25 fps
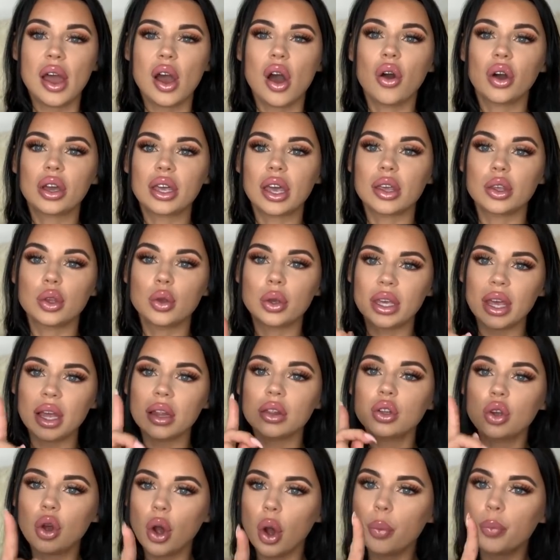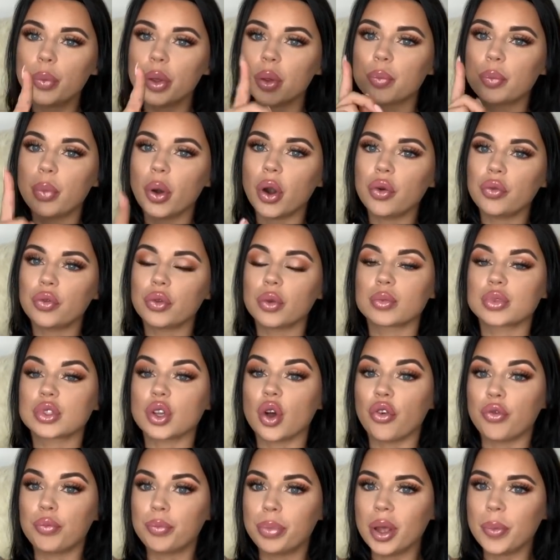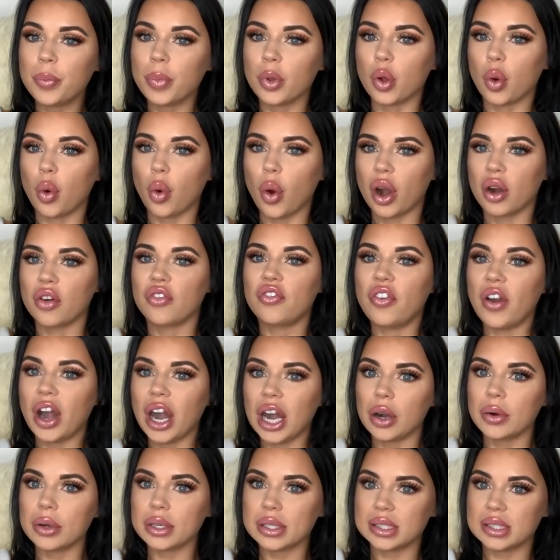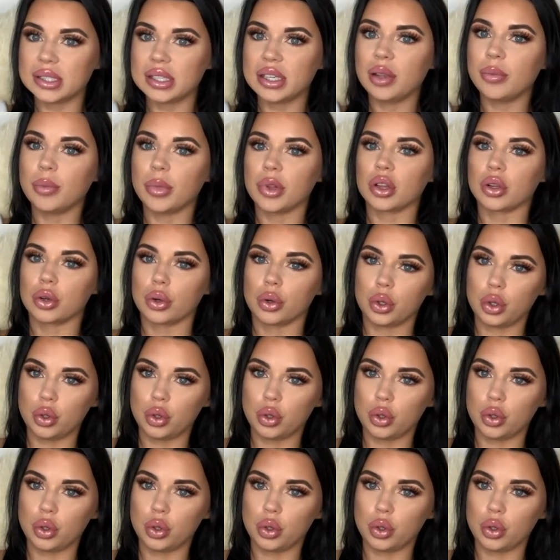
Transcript: okay, you can copy perfumes of people who are very similar